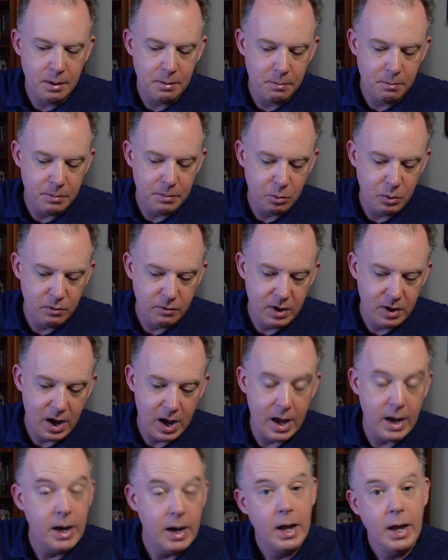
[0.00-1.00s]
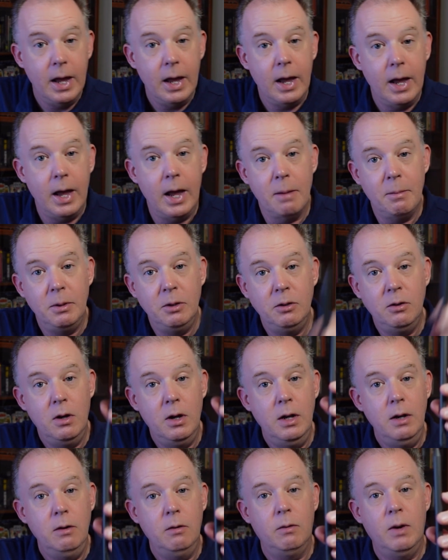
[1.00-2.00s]
We've got
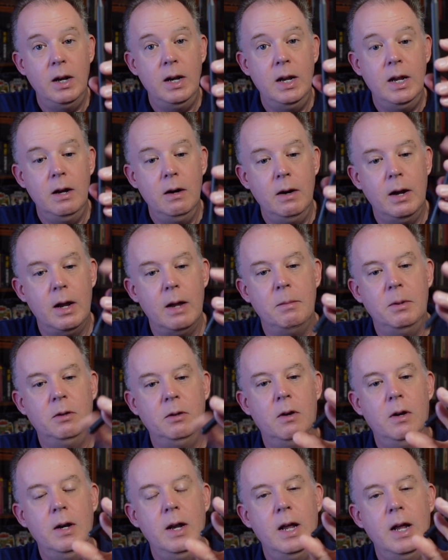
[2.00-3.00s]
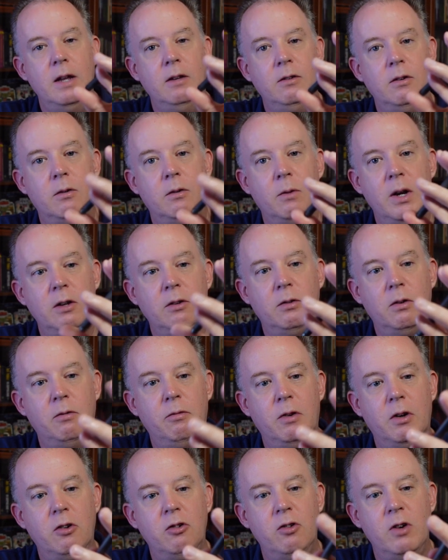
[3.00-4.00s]
Amazon right here. Amazon has an eraser
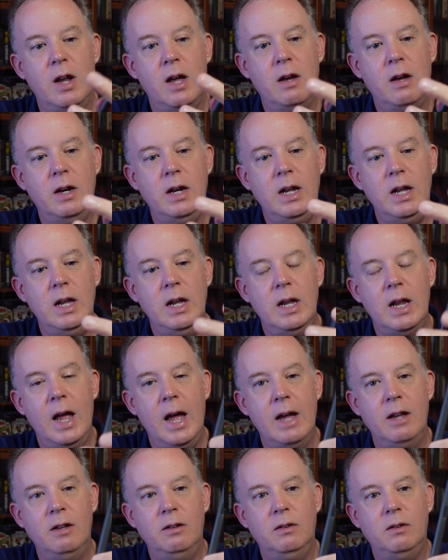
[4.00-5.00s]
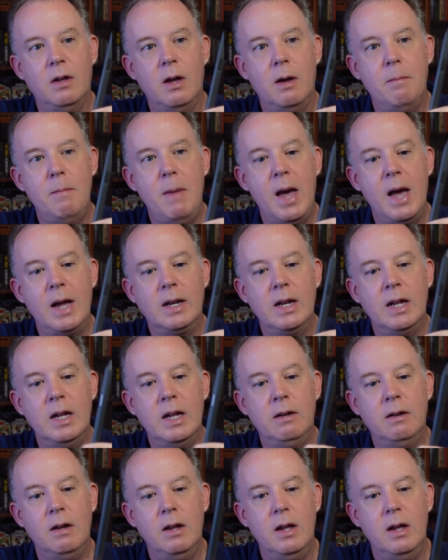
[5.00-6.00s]
functionality. It has a
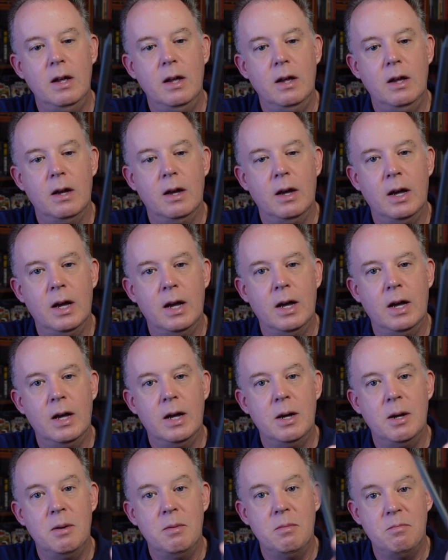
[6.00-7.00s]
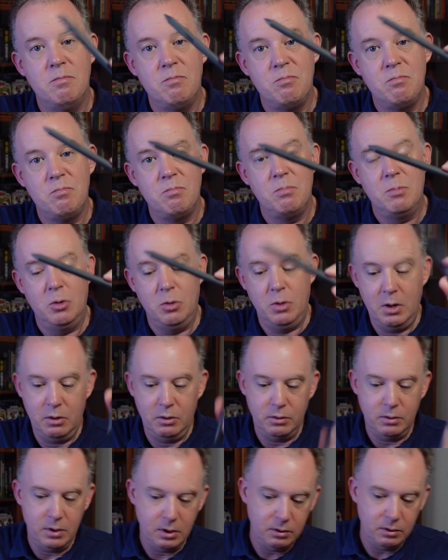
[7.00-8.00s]
magnet. So
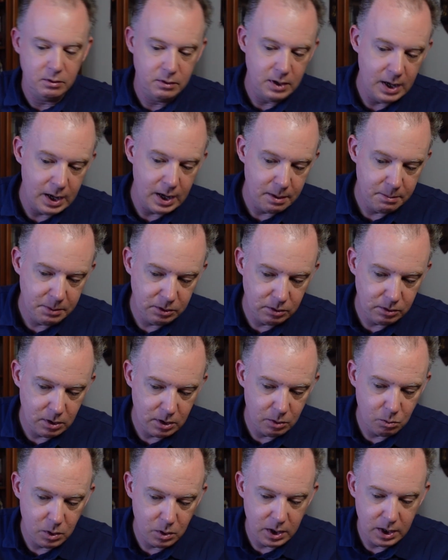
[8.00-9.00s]
there's the Amazon one.